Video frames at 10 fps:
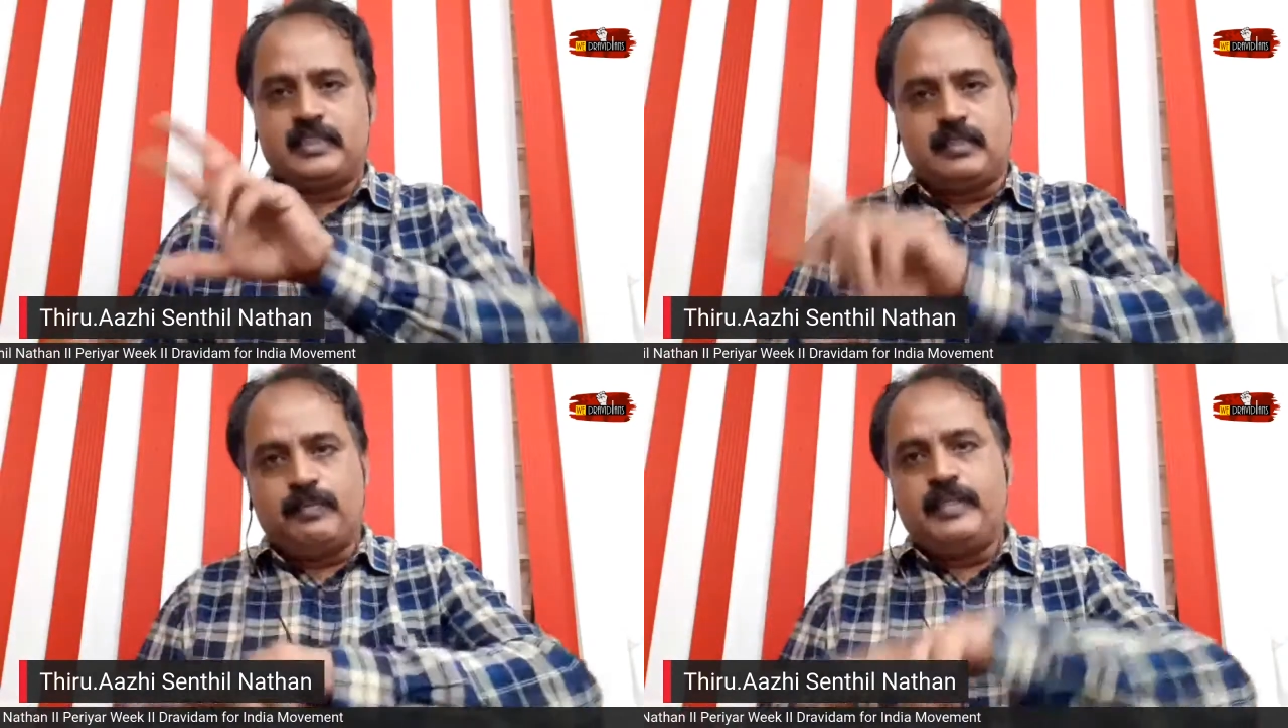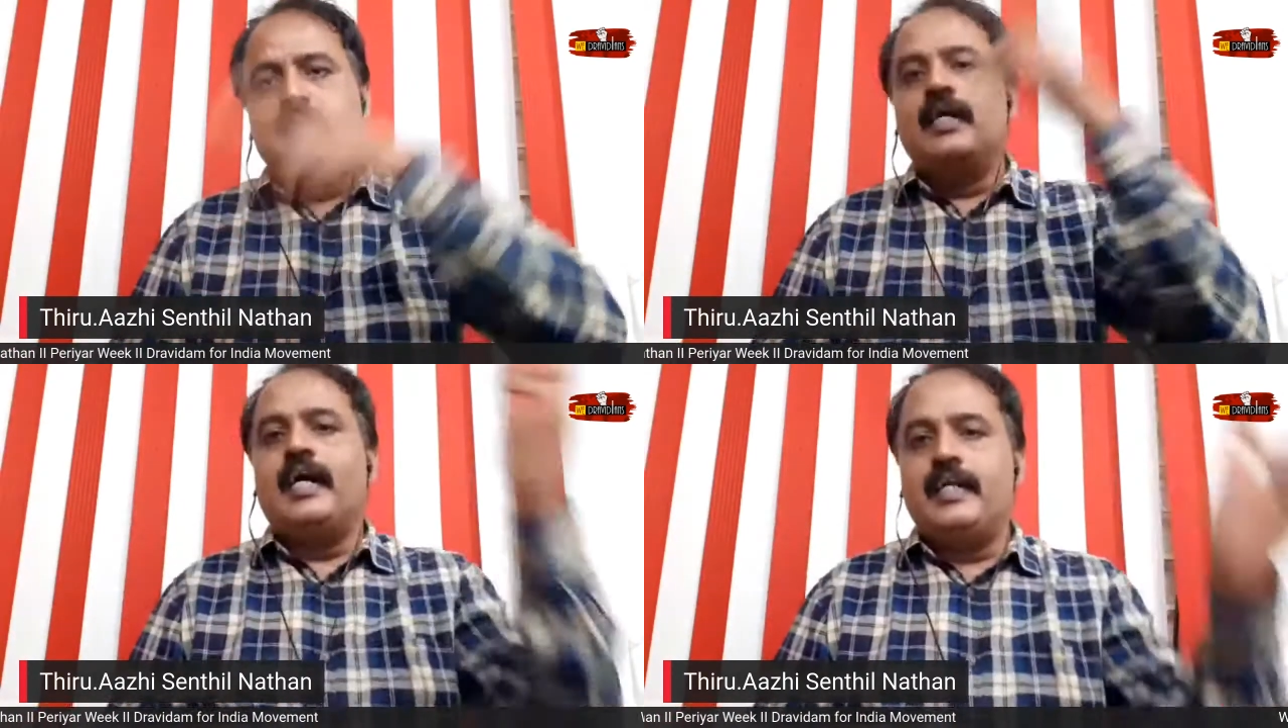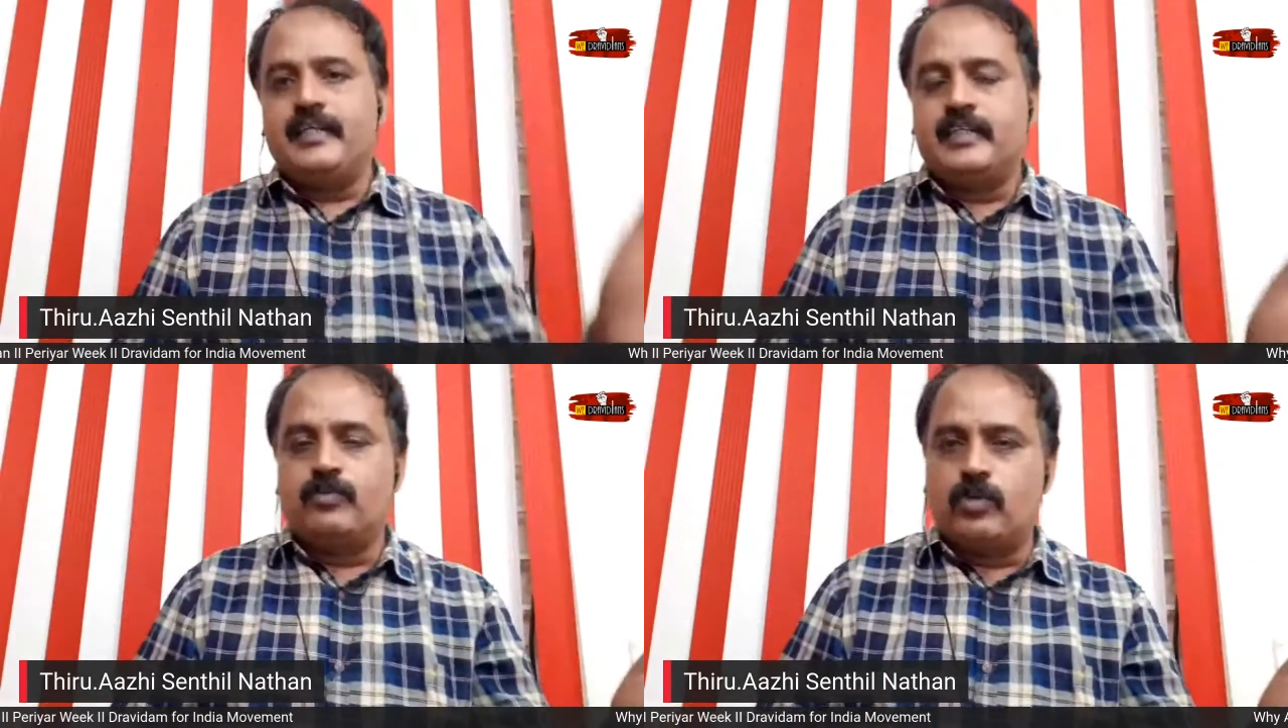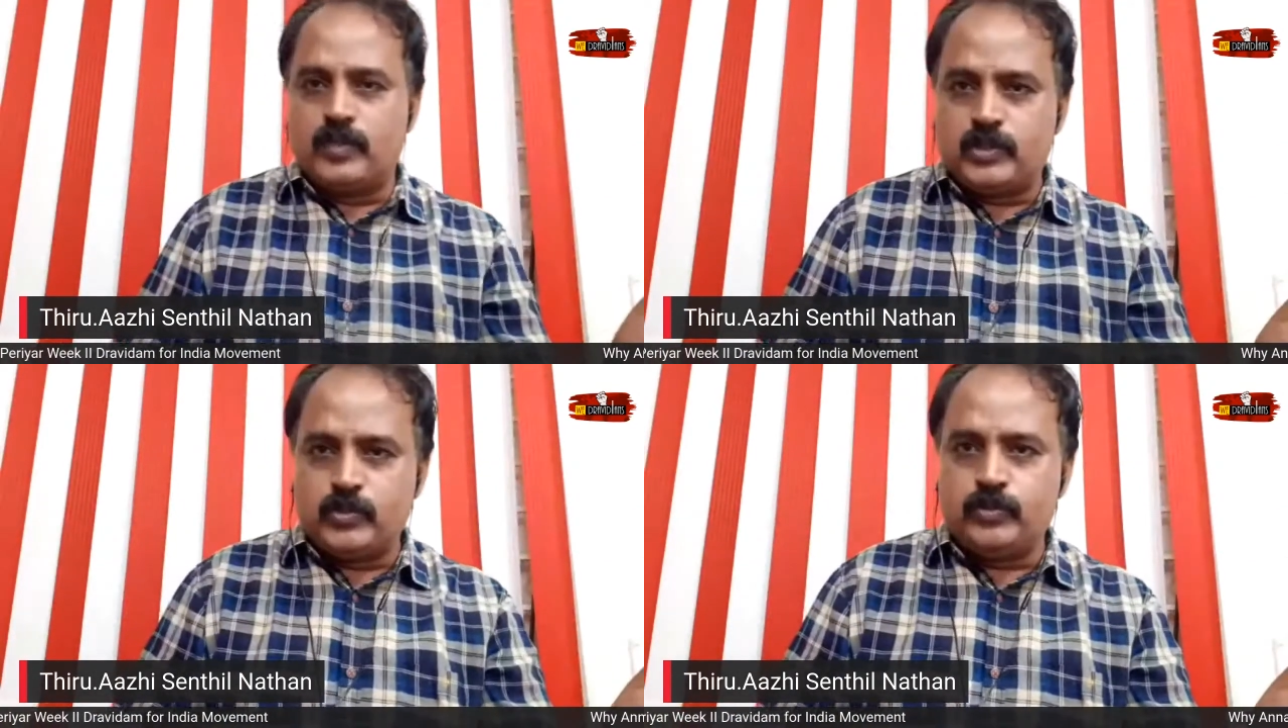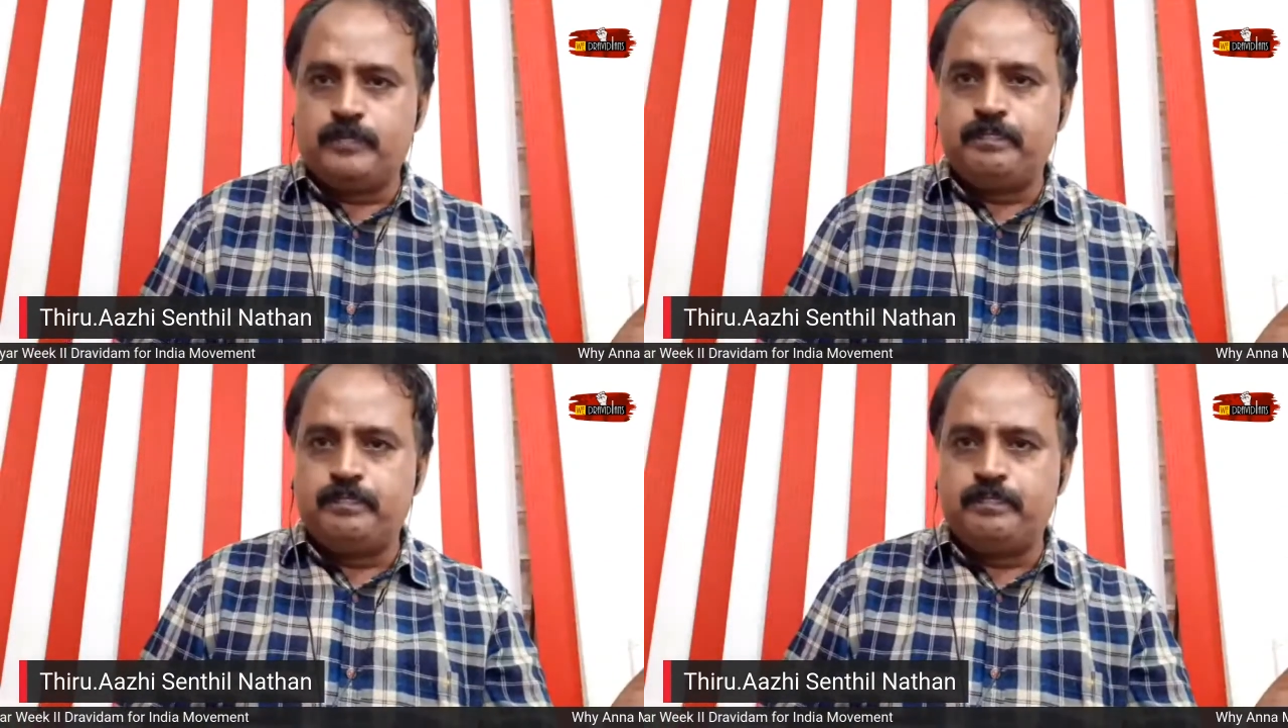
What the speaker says: They are simply handing it over to